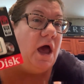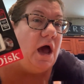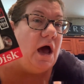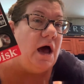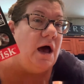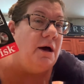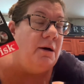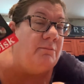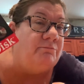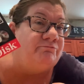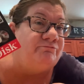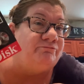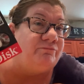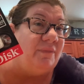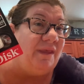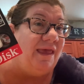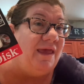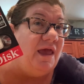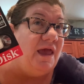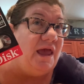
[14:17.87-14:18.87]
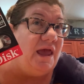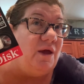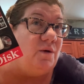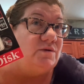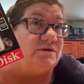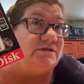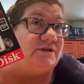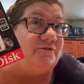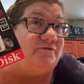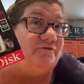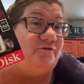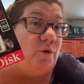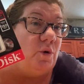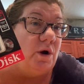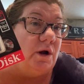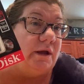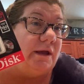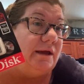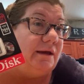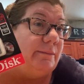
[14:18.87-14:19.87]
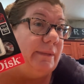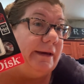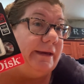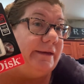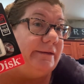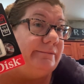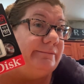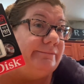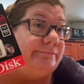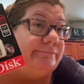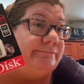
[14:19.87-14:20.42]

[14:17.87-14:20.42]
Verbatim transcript: Um, it was a four gigabyte